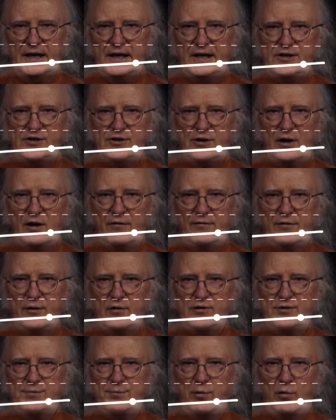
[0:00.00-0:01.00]
Each of
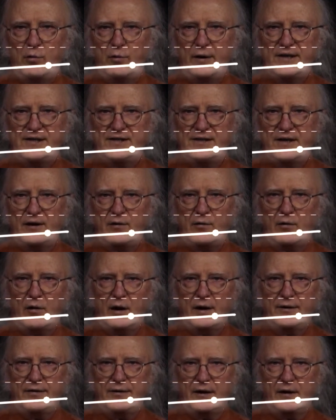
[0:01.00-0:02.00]
those points that are
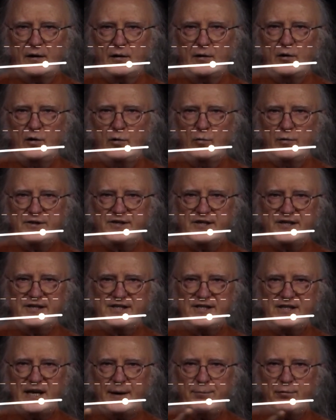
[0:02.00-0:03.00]
on there was a
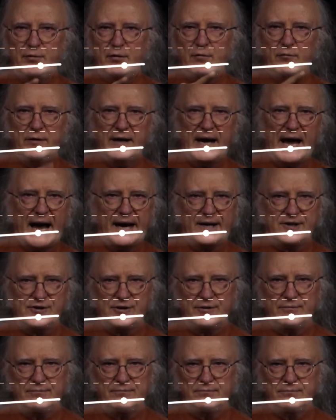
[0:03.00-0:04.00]
separate
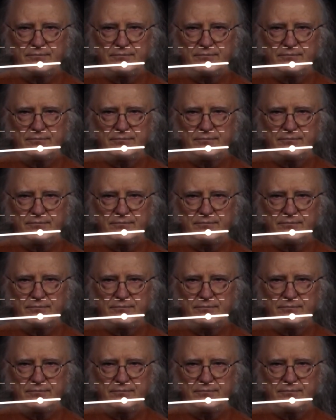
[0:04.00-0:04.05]
reaction.